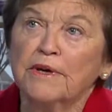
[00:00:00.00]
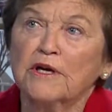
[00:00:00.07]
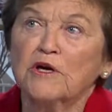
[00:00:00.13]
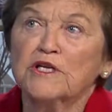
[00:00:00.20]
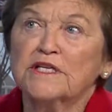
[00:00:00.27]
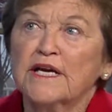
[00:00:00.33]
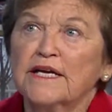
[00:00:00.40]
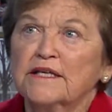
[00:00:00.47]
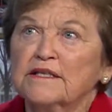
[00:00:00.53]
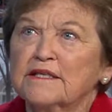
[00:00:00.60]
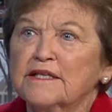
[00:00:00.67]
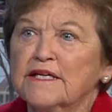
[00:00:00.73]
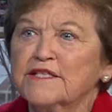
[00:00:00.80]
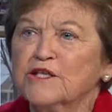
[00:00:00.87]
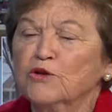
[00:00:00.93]
because
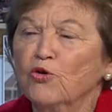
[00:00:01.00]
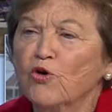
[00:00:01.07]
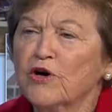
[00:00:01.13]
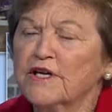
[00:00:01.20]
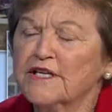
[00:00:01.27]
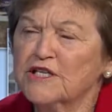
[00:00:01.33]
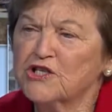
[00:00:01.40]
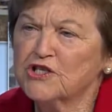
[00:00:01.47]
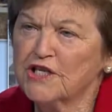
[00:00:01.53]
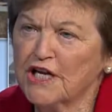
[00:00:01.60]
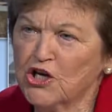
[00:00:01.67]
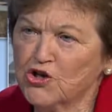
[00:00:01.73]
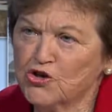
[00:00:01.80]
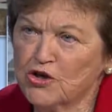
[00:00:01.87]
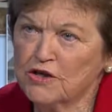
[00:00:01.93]
it's an
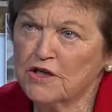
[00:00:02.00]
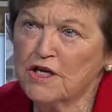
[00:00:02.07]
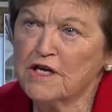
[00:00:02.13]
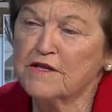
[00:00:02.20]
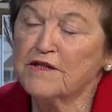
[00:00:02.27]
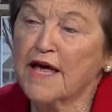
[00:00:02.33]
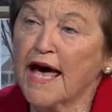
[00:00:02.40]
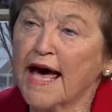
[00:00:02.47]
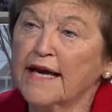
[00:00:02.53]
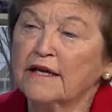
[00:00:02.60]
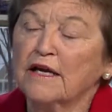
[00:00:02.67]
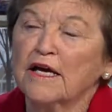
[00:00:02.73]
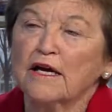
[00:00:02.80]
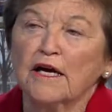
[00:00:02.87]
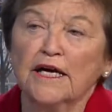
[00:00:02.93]
organization
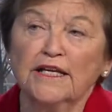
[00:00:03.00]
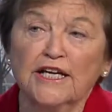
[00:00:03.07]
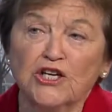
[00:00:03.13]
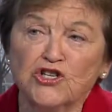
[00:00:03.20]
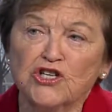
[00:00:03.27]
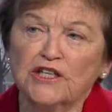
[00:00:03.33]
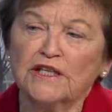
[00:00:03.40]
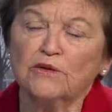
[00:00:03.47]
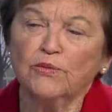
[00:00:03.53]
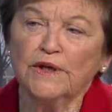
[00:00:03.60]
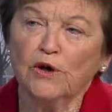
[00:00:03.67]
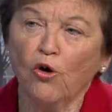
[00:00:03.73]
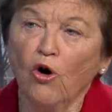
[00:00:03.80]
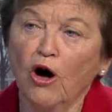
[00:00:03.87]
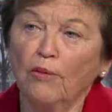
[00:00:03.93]
that initially
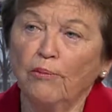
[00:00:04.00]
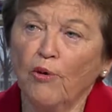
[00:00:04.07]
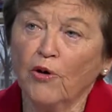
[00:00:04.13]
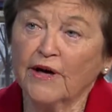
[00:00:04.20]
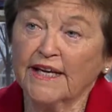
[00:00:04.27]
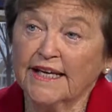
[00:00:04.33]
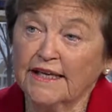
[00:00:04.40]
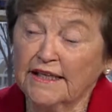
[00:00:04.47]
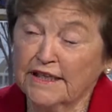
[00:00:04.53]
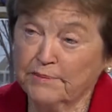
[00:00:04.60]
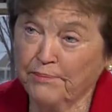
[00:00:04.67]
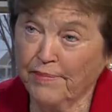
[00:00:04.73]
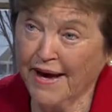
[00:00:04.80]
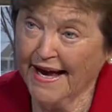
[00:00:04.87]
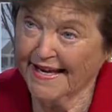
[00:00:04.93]
we all
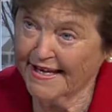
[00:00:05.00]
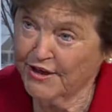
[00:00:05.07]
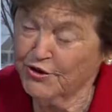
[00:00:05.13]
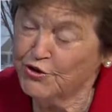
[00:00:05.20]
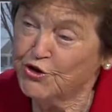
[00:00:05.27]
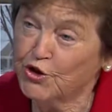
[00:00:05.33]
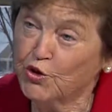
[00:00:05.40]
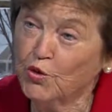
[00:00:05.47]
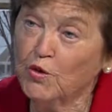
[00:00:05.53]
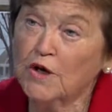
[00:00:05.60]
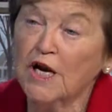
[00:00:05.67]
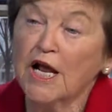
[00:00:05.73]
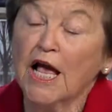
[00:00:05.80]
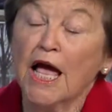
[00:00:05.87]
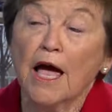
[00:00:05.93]
buy
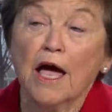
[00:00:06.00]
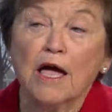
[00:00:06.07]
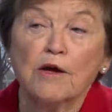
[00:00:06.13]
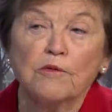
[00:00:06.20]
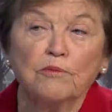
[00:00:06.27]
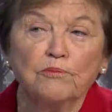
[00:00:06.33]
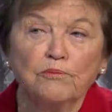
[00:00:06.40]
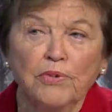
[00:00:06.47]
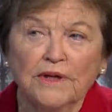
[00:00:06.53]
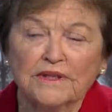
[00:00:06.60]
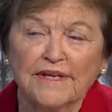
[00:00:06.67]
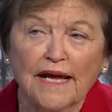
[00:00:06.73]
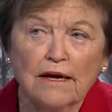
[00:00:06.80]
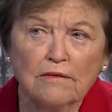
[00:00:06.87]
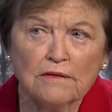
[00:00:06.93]
into,
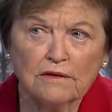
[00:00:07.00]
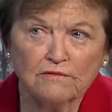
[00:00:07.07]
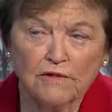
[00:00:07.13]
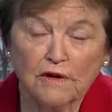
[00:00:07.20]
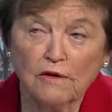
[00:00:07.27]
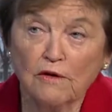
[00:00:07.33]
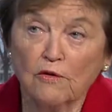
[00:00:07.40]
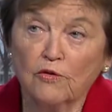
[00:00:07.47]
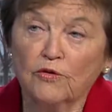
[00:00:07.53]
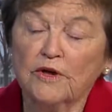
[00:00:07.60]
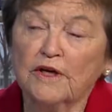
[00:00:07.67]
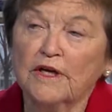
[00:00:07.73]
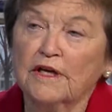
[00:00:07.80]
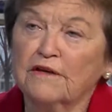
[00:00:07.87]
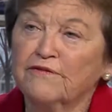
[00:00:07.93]
but down the
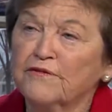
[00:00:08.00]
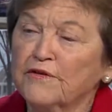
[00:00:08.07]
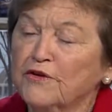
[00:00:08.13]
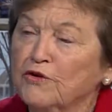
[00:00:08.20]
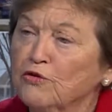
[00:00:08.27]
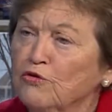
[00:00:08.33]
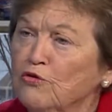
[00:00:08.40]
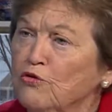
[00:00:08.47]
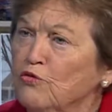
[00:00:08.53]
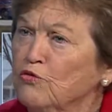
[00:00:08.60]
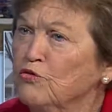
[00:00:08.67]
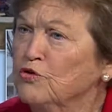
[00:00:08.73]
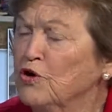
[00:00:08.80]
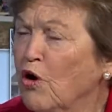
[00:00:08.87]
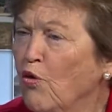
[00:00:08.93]
road, if
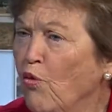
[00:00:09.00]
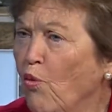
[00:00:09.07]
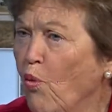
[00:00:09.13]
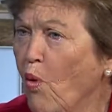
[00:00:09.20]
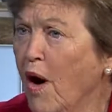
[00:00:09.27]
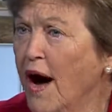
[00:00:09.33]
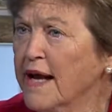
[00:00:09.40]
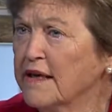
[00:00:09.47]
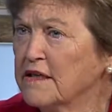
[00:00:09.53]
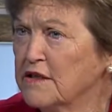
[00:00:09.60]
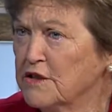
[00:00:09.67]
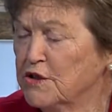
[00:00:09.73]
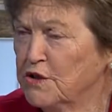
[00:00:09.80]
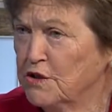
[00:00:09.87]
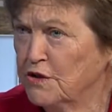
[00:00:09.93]
you don't want
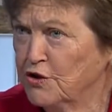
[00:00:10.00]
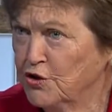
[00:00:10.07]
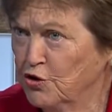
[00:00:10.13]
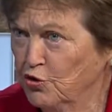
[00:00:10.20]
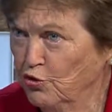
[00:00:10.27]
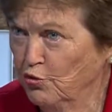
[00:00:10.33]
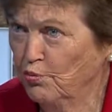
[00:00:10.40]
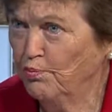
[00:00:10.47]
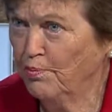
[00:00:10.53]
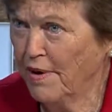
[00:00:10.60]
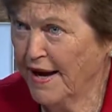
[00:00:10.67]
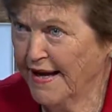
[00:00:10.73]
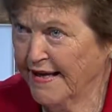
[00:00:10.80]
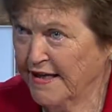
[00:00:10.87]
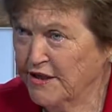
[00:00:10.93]
to
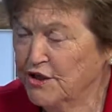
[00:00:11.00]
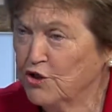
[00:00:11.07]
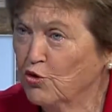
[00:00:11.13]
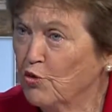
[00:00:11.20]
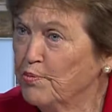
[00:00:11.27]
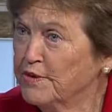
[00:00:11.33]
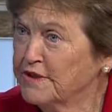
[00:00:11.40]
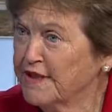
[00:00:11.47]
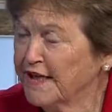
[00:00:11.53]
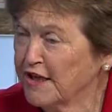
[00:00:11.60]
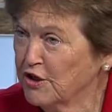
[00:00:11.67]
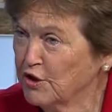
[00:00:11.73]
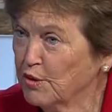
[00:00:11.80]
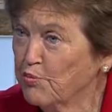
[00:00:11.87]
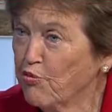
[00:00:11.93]
buy into a
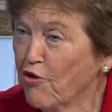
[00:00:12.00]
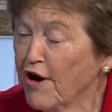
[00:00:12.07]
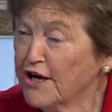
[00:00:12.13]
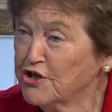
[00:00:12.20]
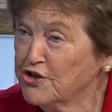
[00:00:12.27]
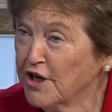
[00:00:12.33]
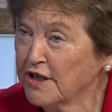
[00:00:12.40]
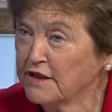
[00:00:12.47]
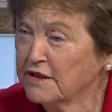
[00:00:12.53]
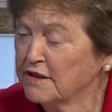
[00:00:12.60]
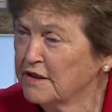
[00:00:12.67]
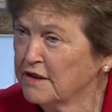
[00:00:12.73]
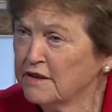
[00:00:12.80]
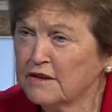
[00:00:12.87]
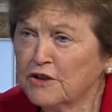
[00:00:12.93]
particular
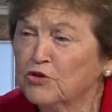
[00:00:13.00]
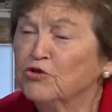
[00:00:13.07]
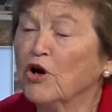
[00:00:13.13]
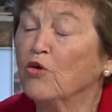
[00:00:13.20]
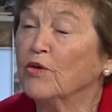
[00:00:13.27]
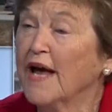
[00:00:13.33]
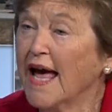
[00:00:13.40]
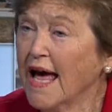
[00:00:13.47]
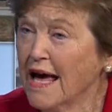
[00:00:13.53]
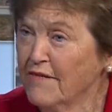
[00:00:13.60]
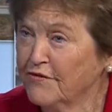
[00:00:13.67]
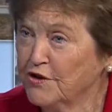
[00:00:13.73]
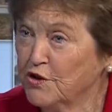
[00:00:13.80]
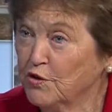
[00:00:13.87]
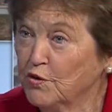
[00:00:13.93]
project, you don't
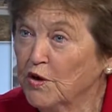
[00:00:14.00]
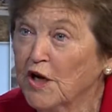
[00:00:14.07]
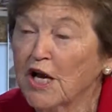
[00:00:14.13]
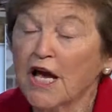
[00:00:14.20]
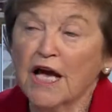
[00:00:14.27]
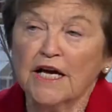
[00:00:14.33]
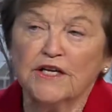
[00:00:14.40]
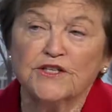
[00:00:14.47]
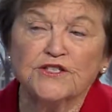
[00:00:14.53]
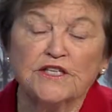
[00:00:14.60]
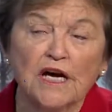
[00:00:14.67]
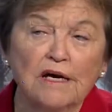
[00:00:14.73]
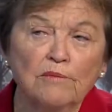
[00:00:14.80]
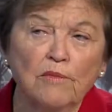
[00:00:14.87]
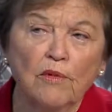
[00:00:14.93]
have to.
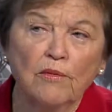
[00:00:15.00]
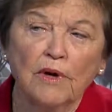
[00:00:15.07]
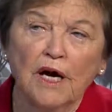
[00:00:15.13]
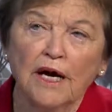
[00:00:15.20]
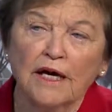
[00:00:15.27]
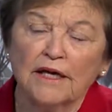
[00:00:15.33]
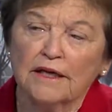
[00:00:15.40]
Some